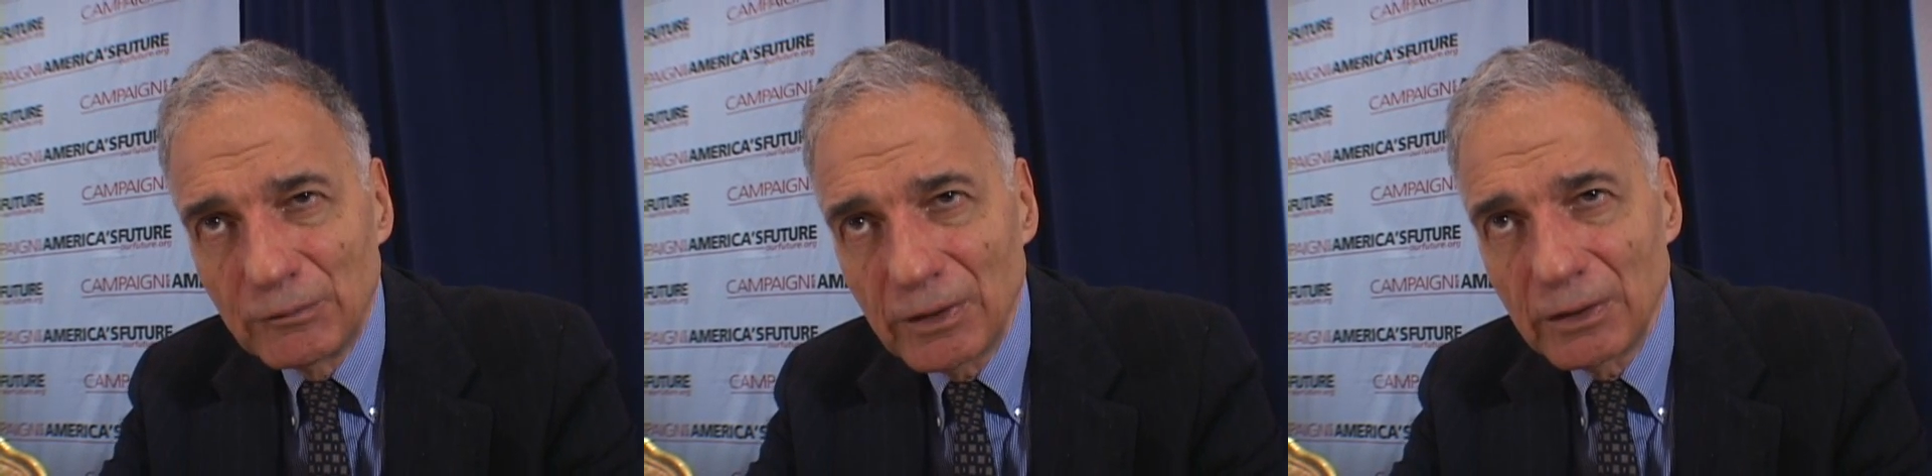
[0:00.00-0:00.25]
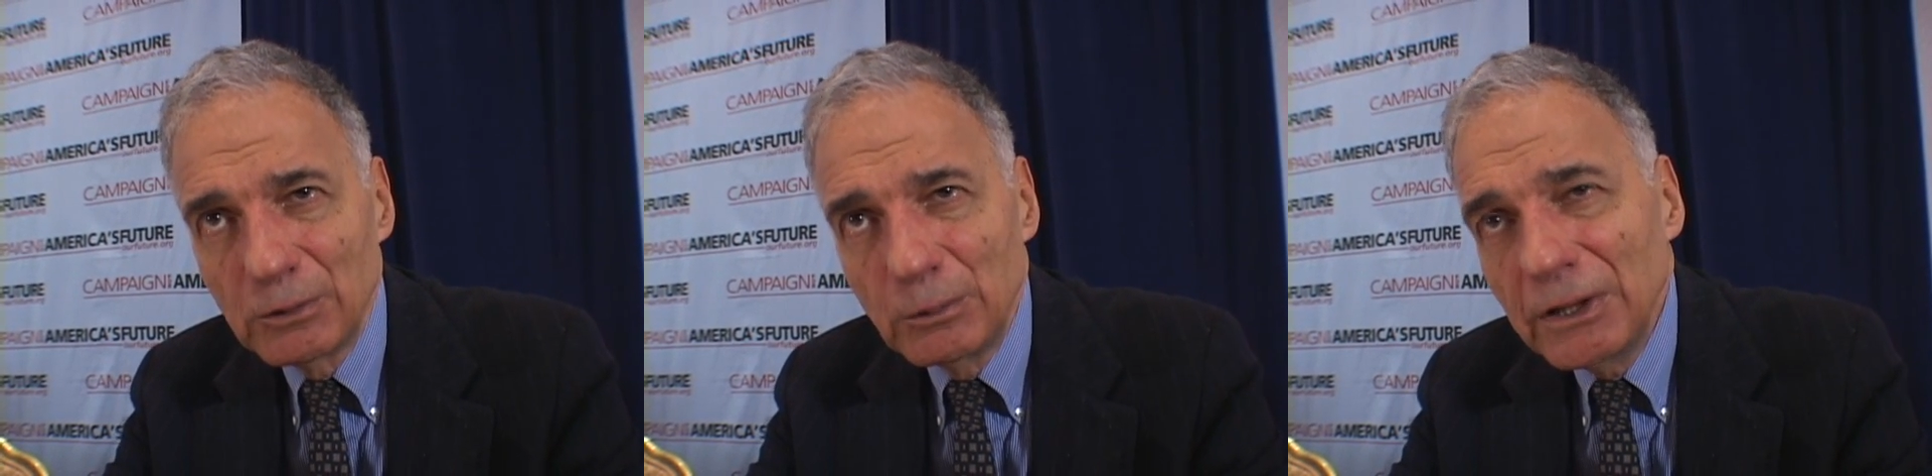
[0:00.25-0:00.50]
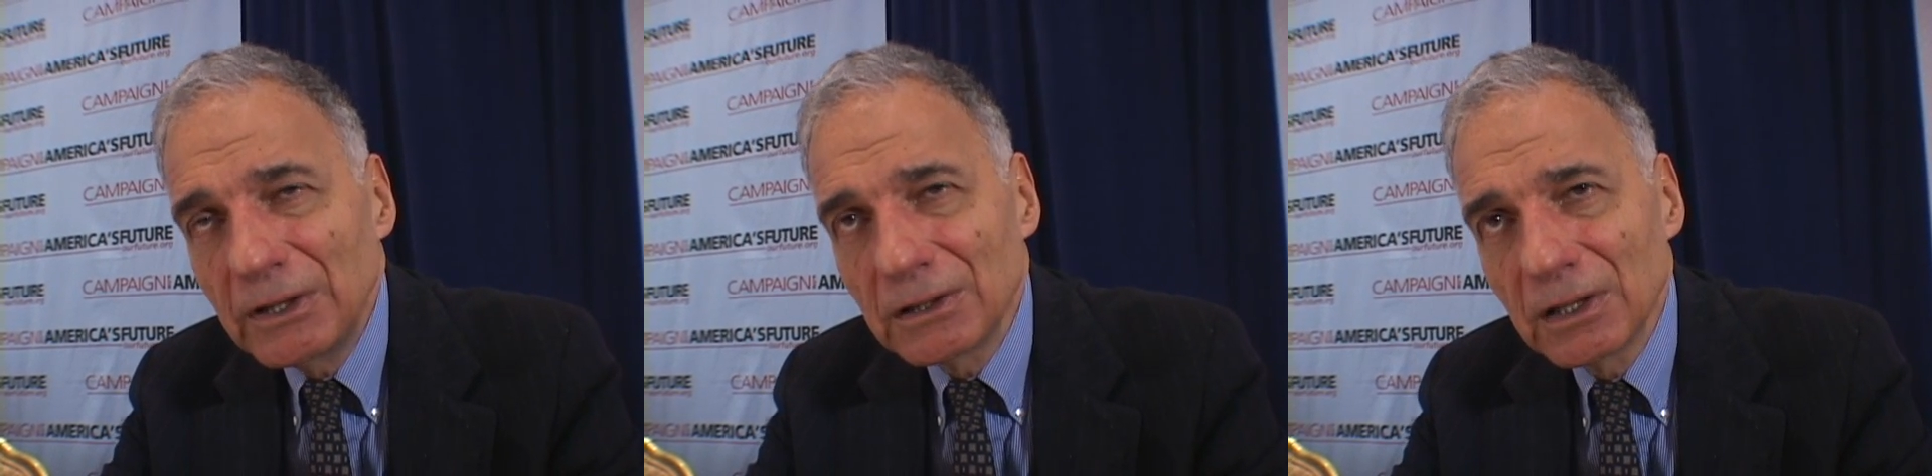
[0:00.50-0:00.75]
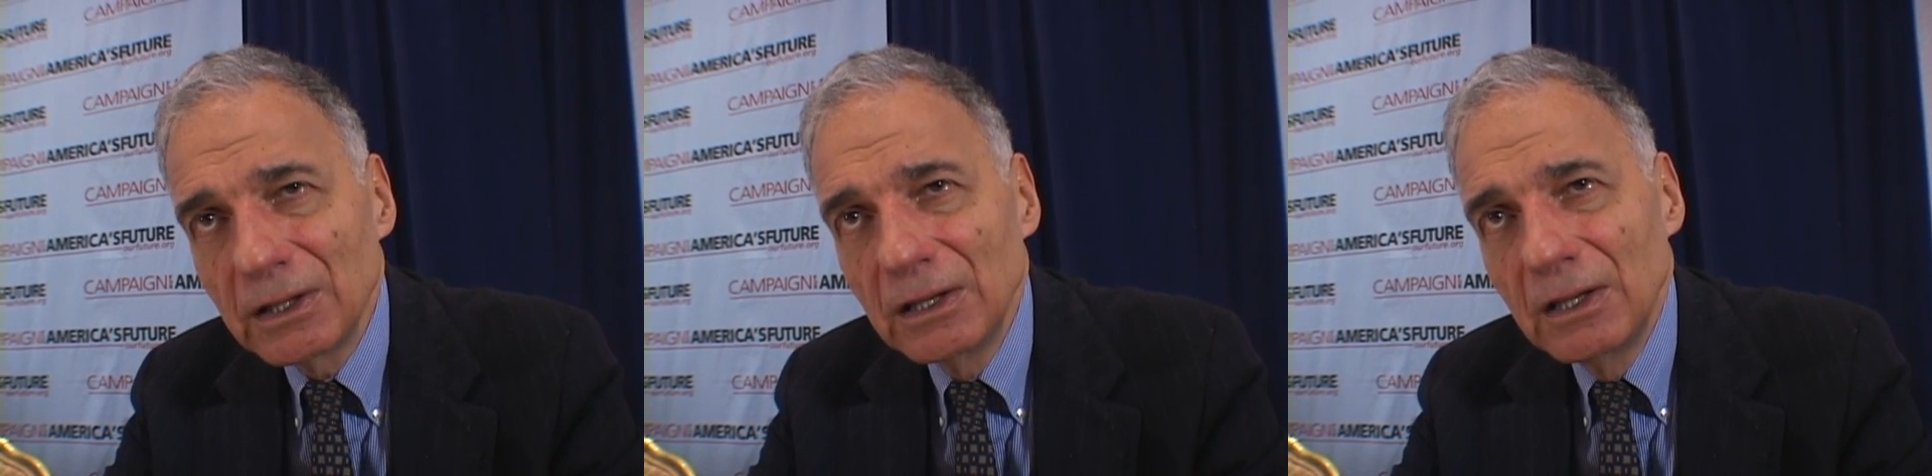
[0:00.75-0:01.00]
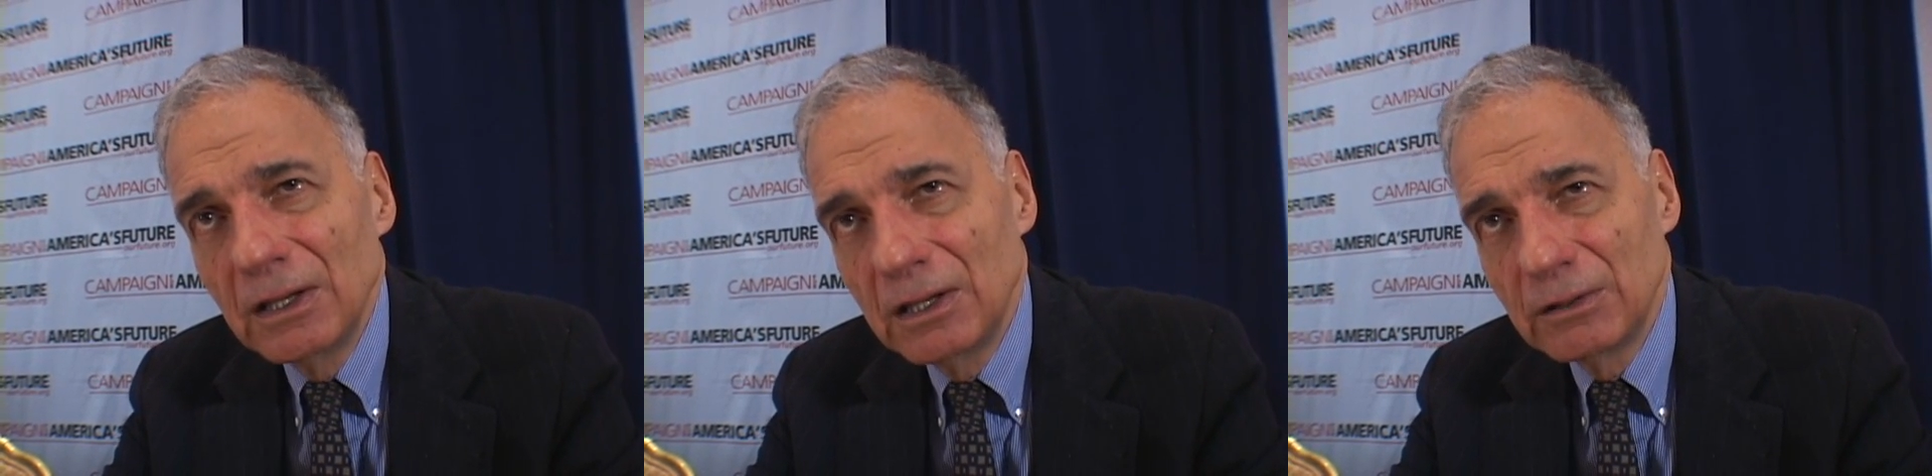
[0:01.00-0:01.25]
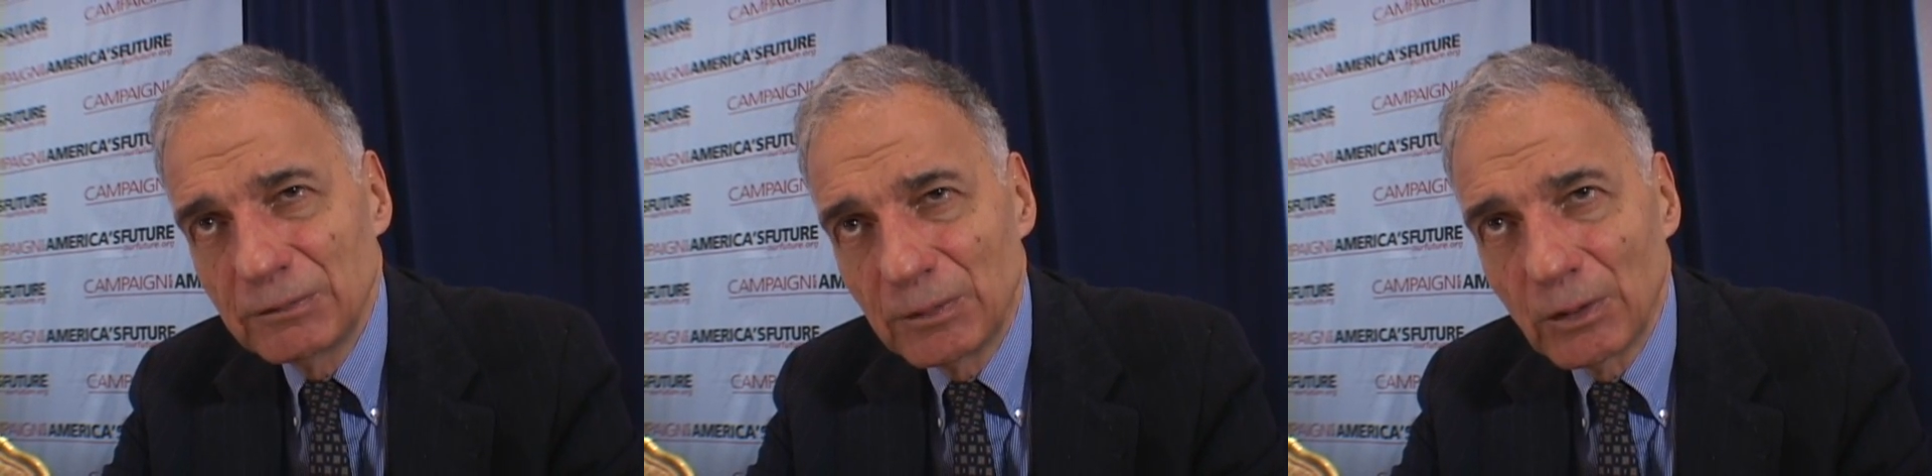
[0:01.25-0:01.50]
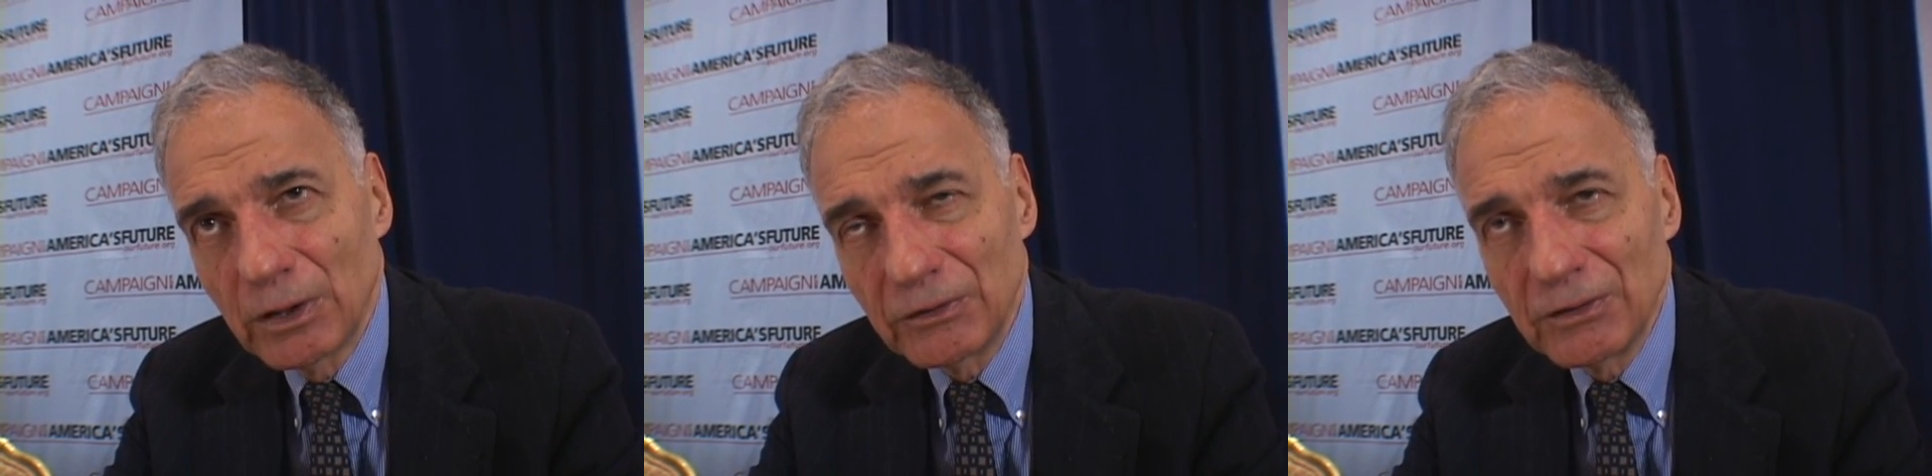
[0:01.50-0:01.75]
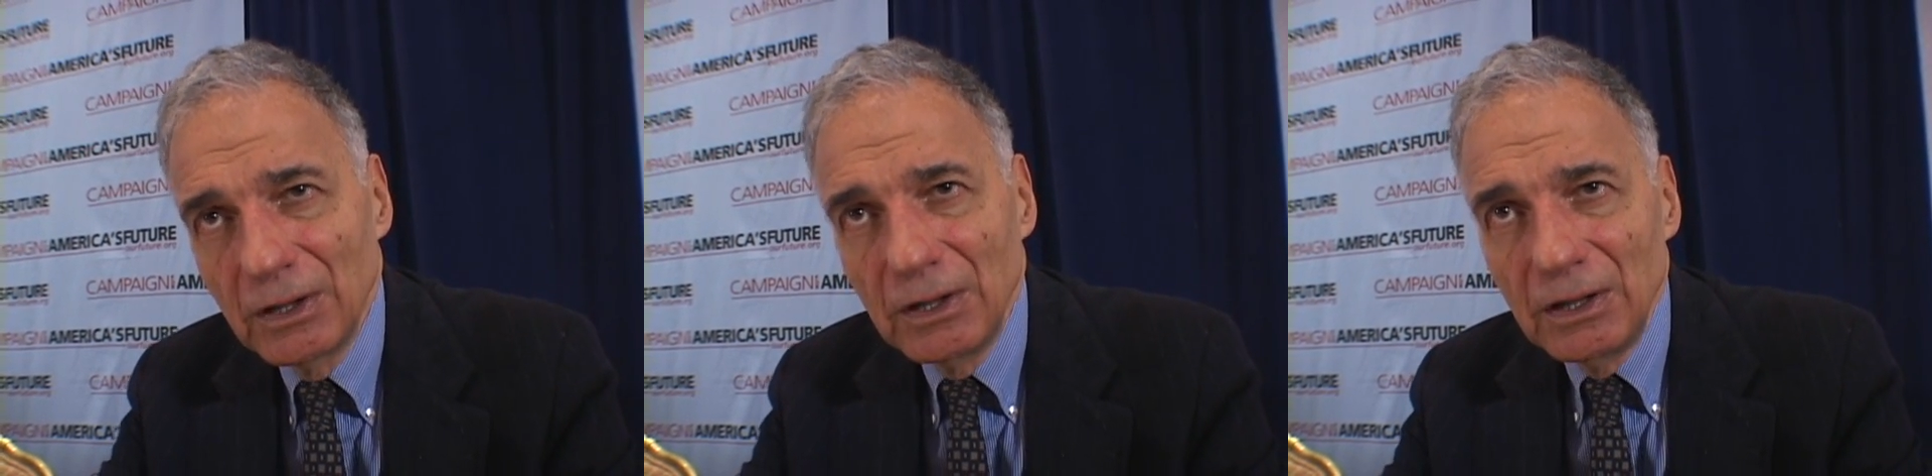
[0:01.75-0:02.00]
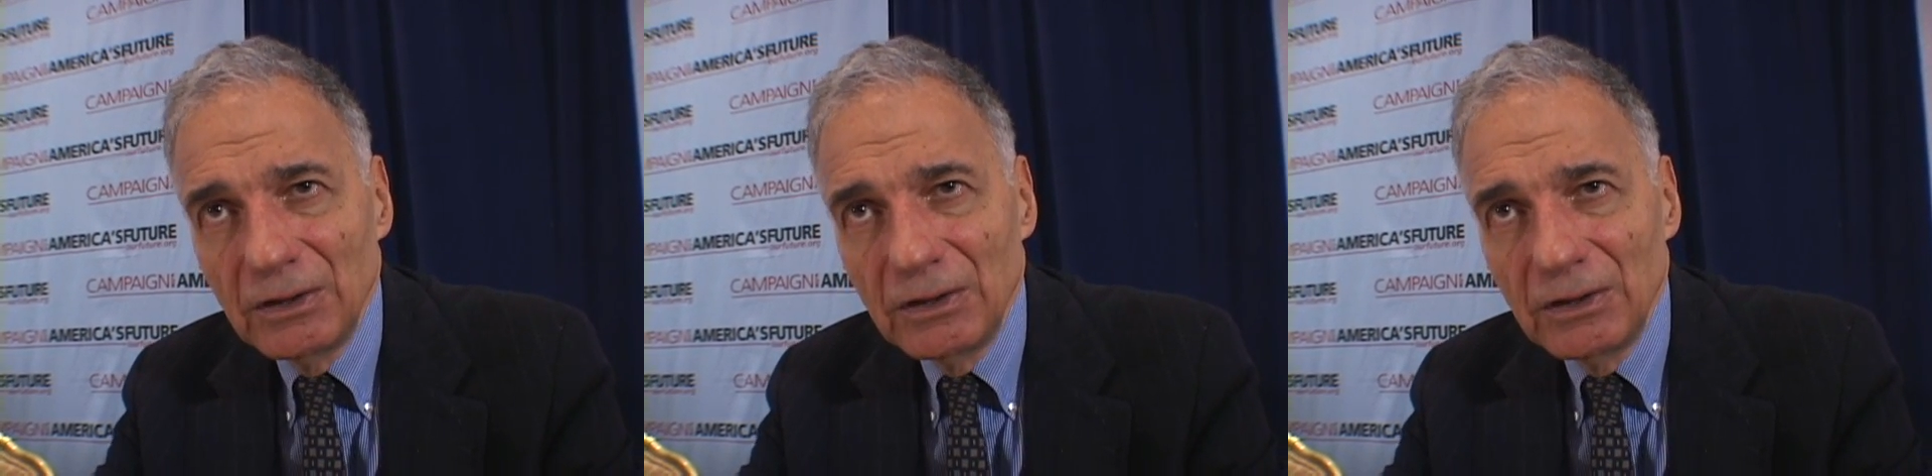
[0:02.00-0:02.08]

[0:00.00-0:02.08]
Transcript: very weakly enforced.